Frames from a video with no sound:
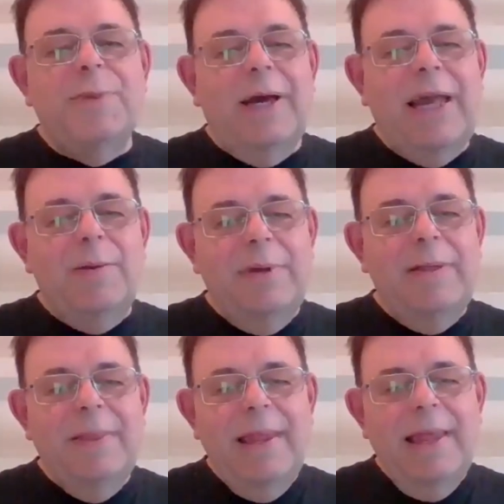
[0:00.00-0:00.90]

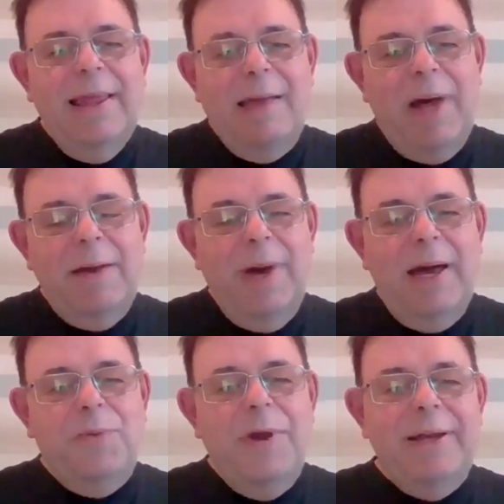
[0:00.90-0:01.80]
man.
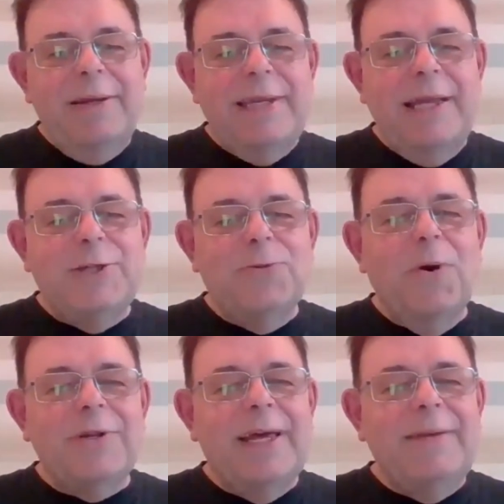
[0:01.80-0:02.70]
My brain tends to
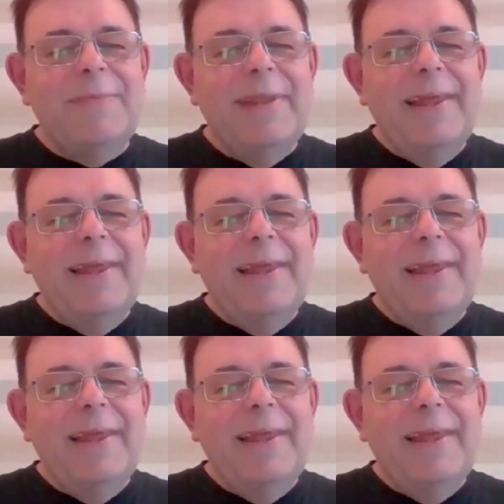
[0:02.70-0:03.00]
wander.